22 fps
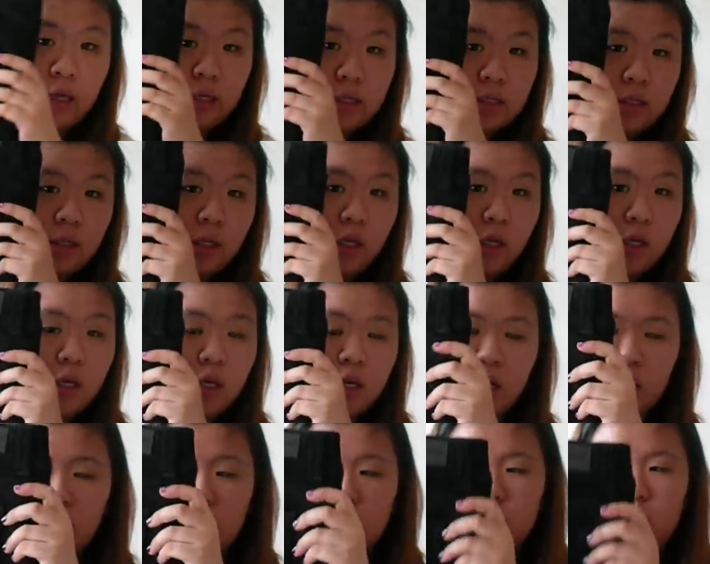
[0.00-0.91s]
bag still.
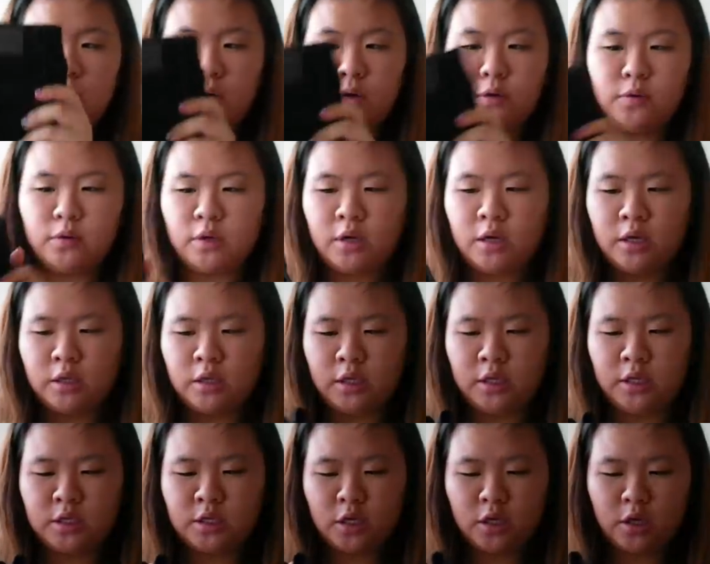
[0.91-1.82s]
So
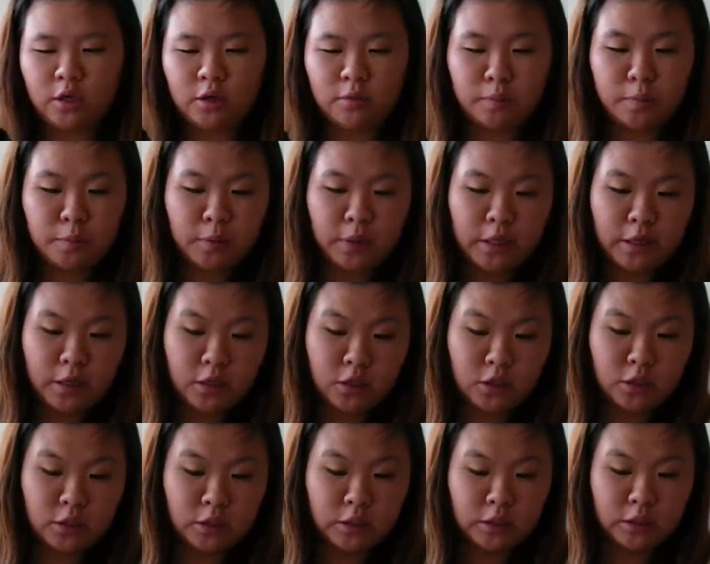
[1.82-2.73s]
these are Urban
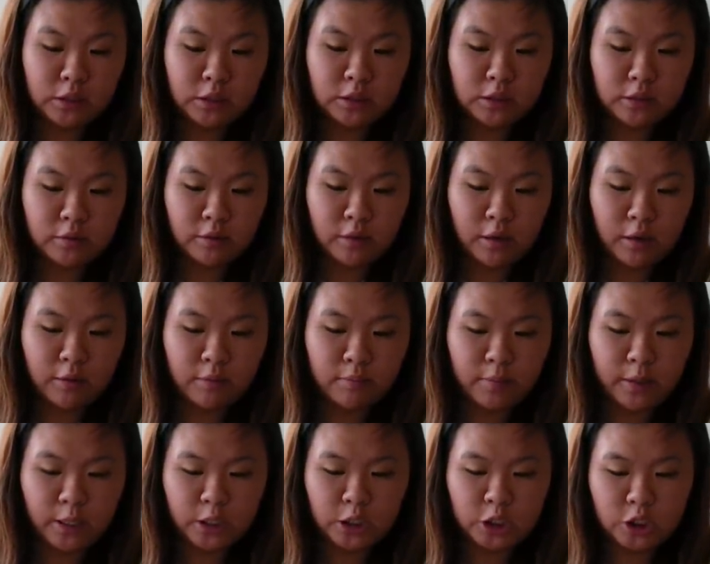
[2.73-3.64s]
Planet jeans
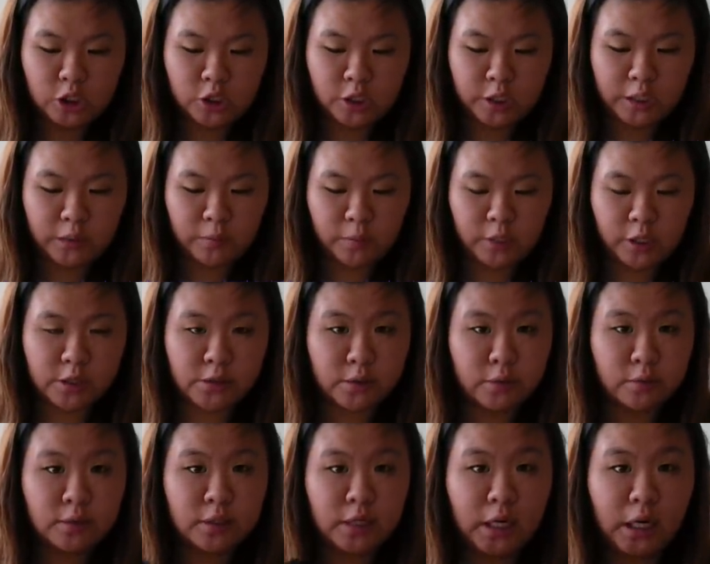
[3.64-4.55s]
by Streetwear
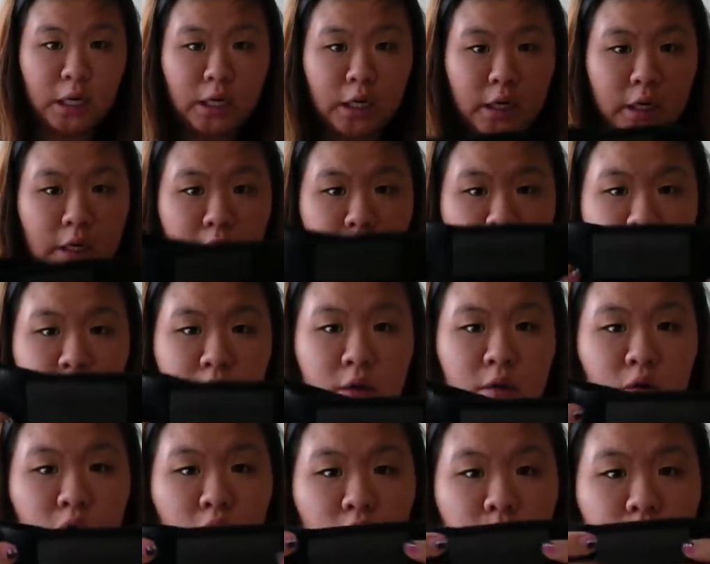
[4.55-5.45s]
Society.
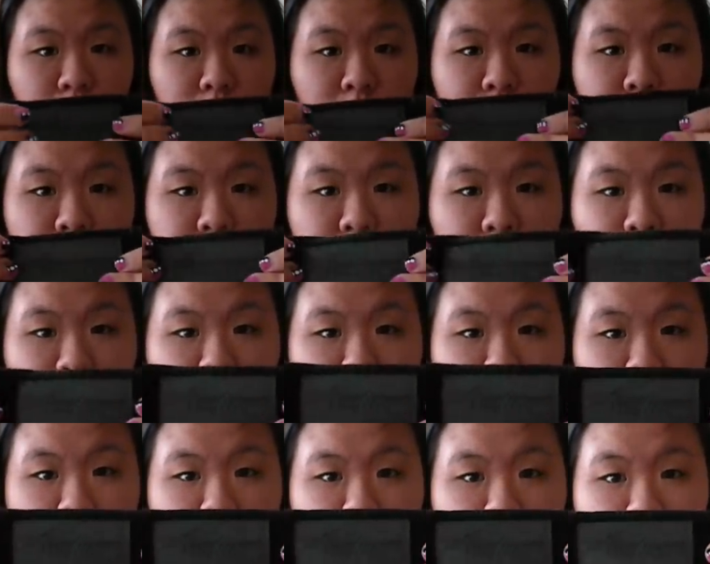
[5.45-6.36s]
I don't know if you can
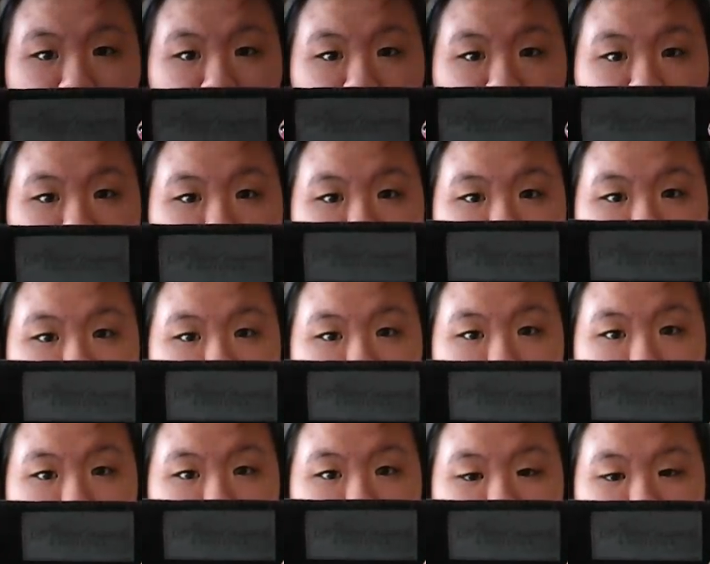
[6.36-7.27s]
see that.
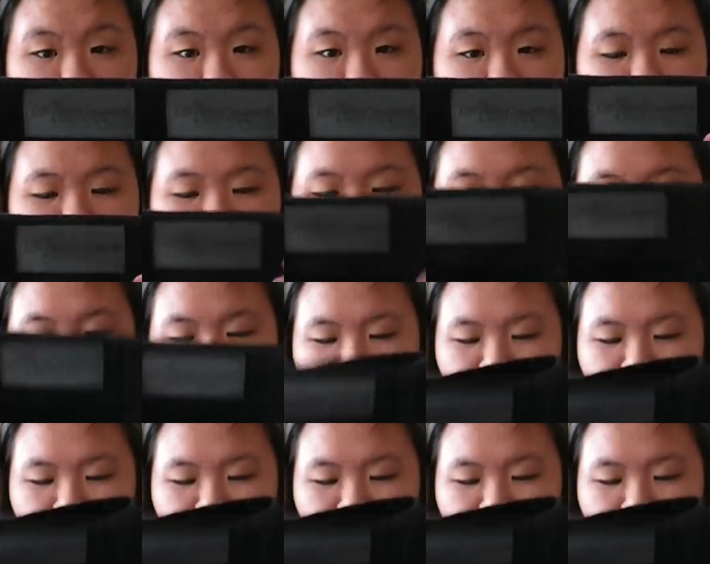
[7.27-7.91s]
But